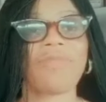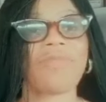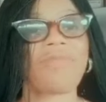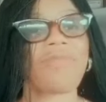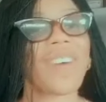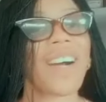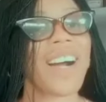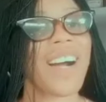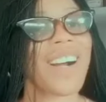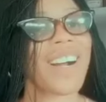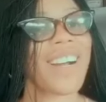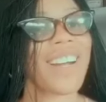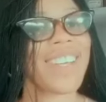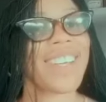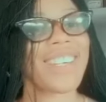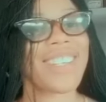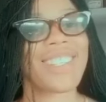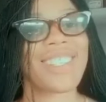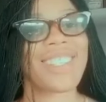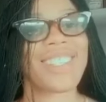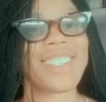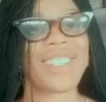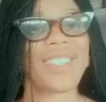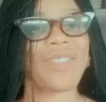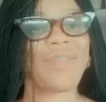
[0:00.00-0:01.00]
Bye.
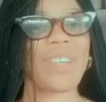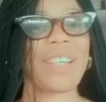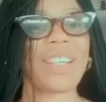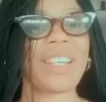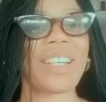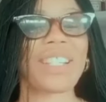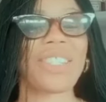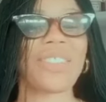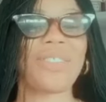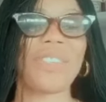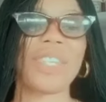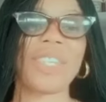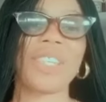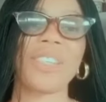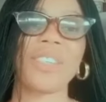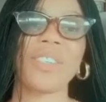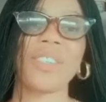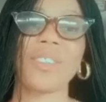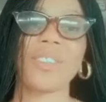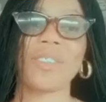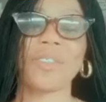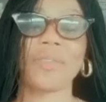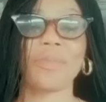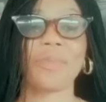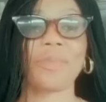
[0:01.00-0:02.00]
See you in my next video.